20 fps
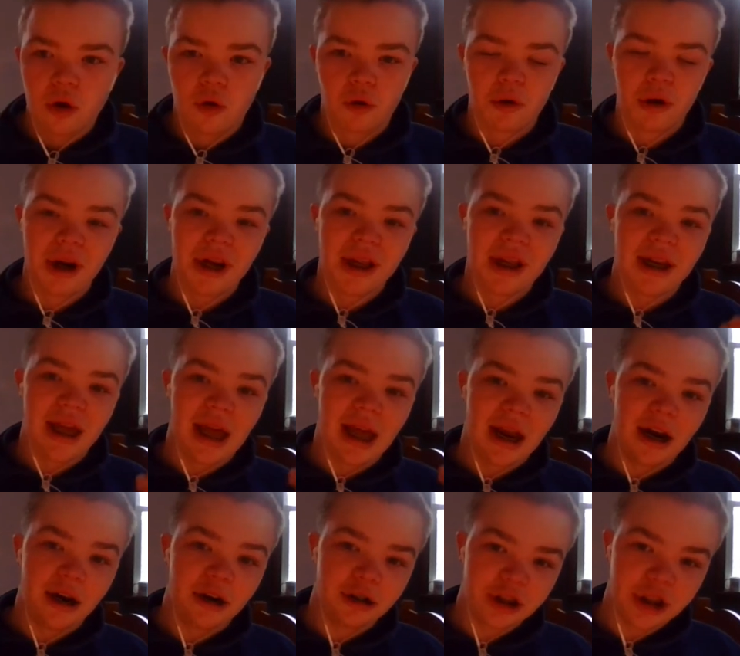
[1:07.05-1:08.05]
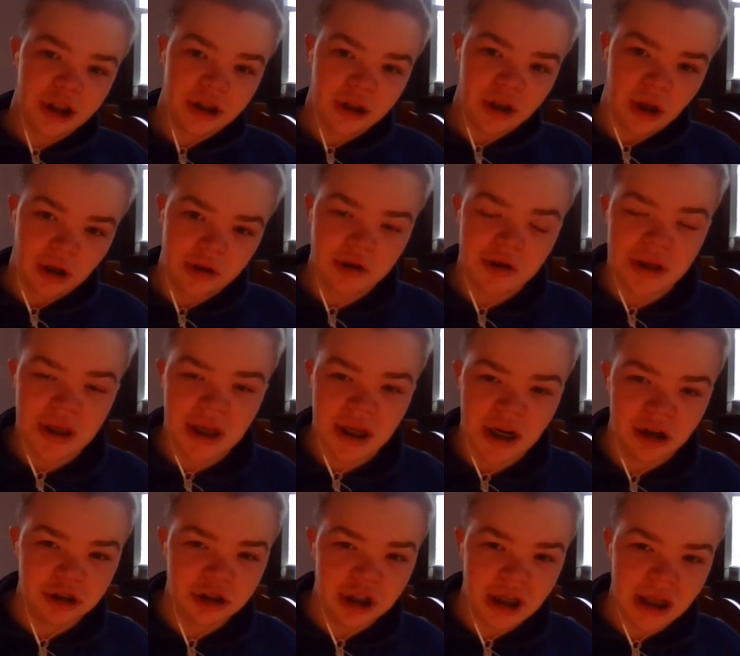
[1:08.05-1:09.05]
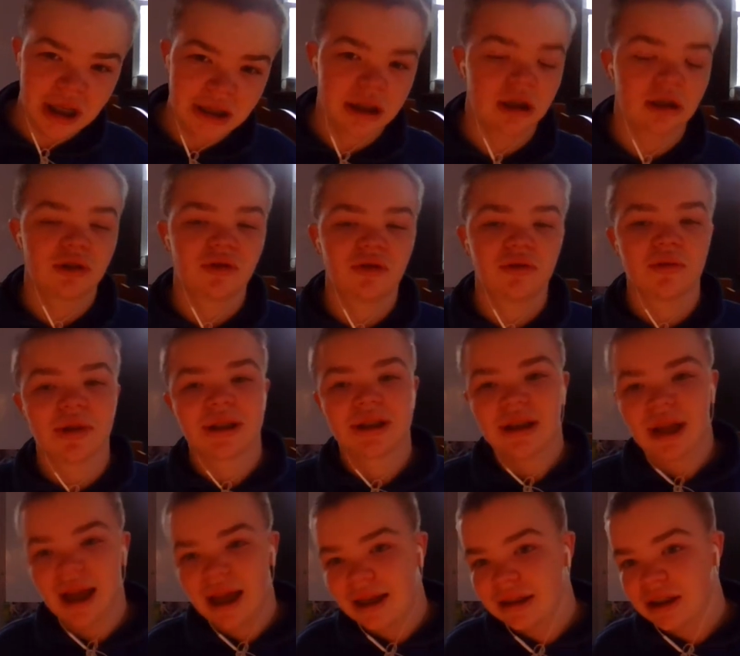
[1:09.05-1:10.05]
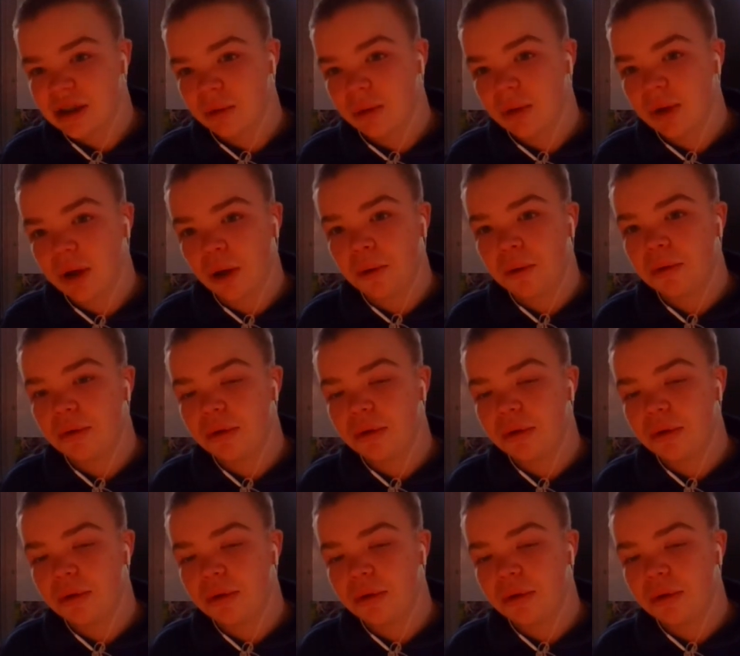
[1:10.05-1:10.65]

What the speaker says: Radiant energy is also the energy that starts from the sun, so it